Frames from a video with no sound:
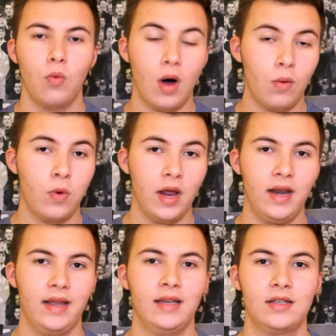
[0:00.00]
one
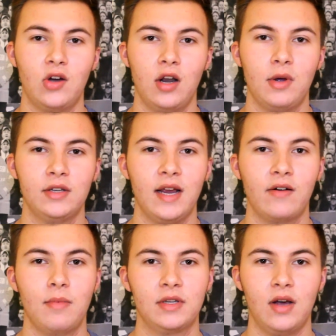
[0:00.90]
win against Dynamo
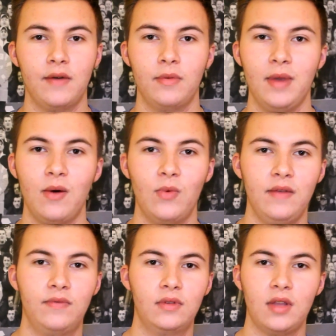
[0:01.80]
Zagreb. Aside from that,
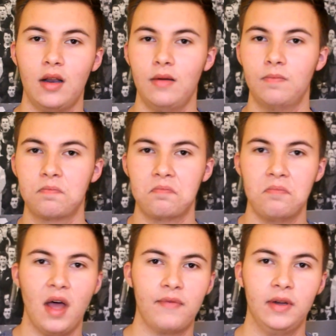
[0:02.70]
we've done
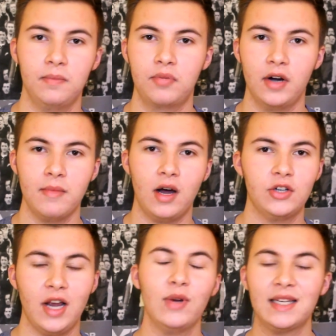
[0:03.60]
nothing pretty
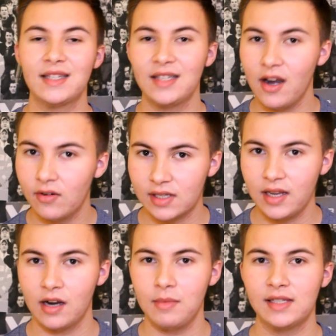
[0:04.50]
much. If we're
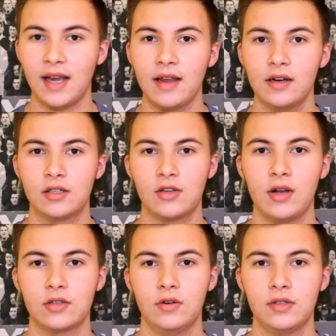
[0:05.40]
seriously going to be taken as
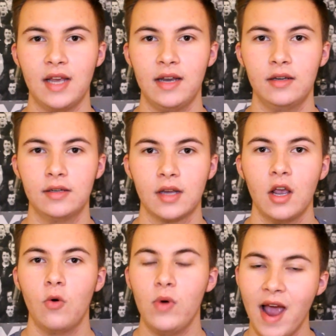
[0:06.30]
title contenders,
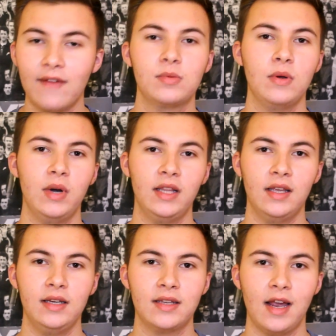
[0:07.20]
we have to be winning
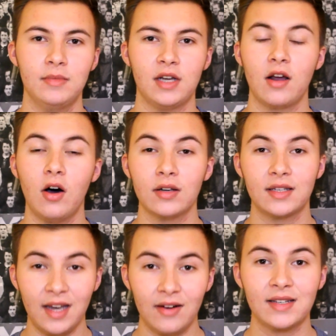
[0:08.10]
these games. I can't
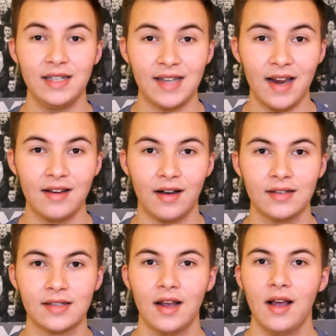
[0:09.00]
seriously take
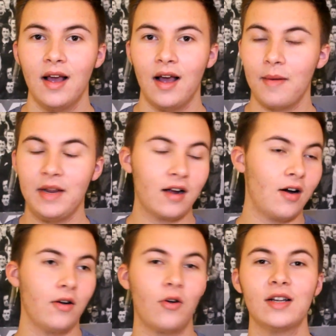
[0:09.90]
us I mean, I
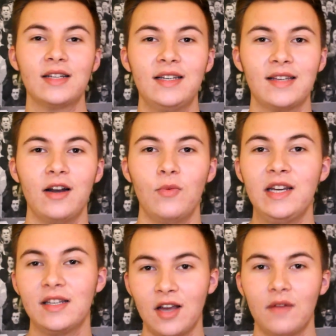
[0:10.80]
can't honestly say that we
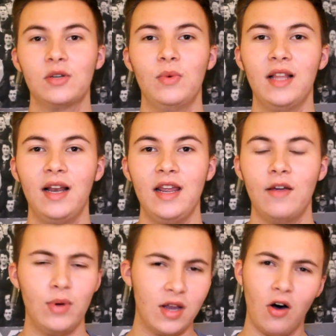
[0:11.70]
deserve to win the
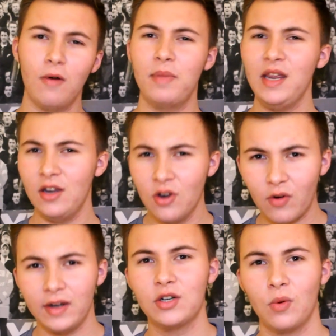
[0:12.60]
league if we can't beat
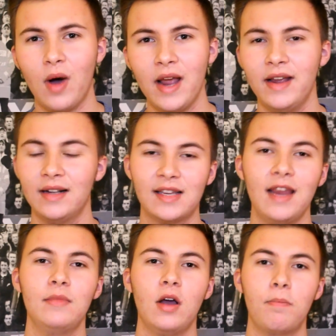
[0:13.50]
Norwich away, a
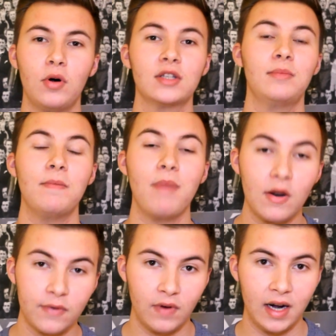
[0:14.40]
team that are possibly
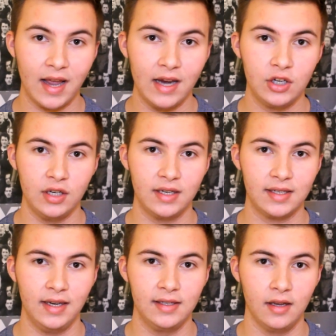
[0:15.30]
bound for relegation this
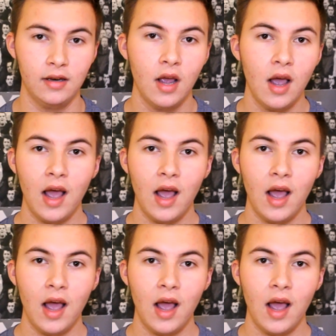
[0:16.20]
season.